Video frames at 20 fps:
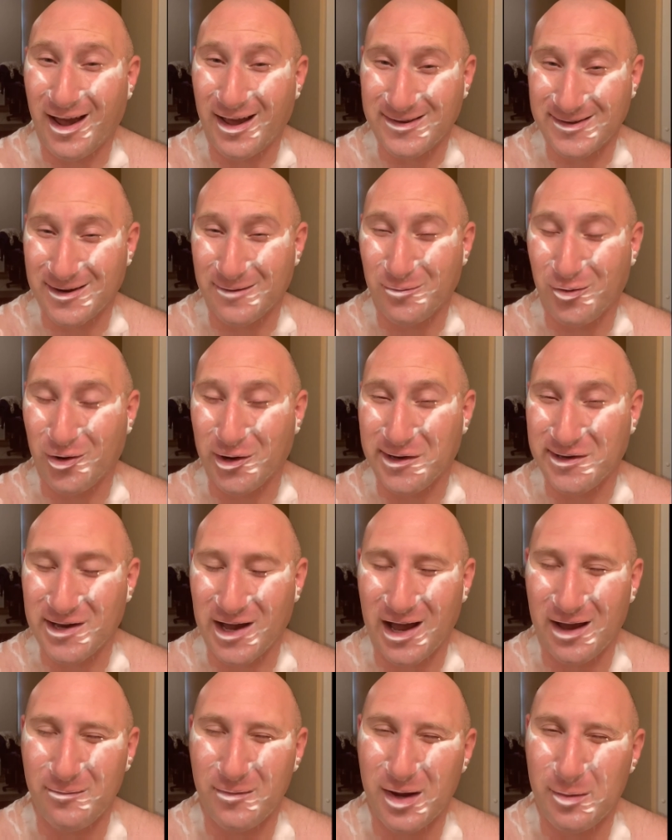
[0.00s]
at some point in
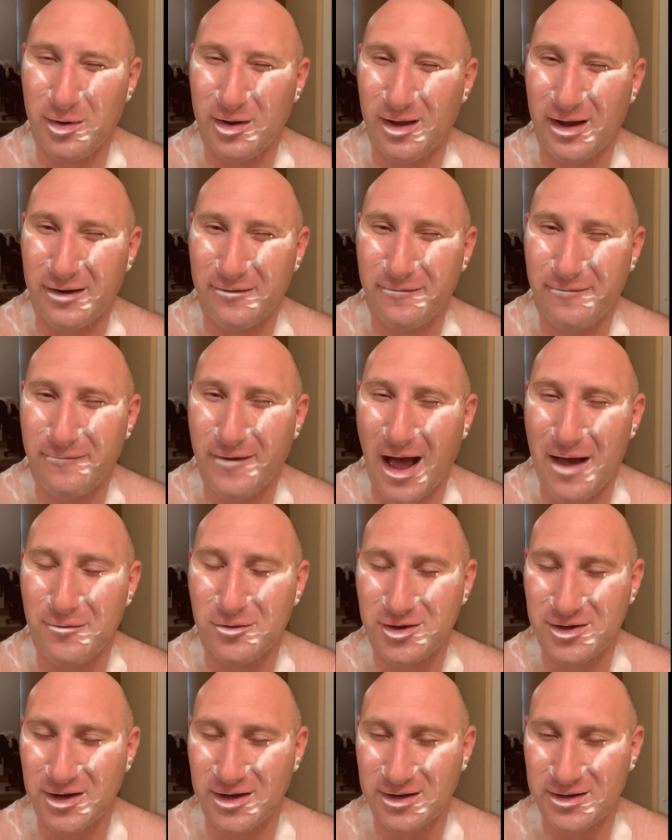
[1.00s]
time, maybe like 5
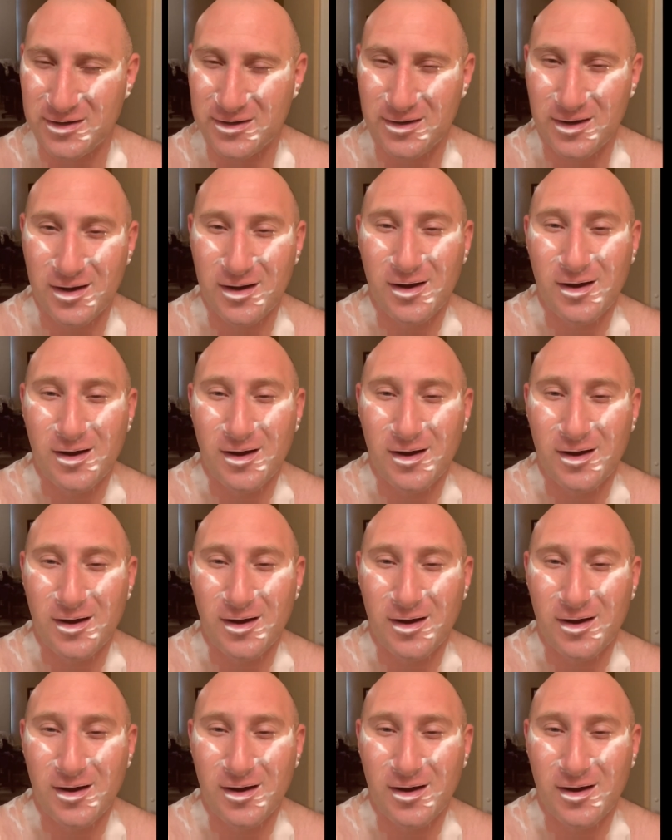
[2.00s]
or 6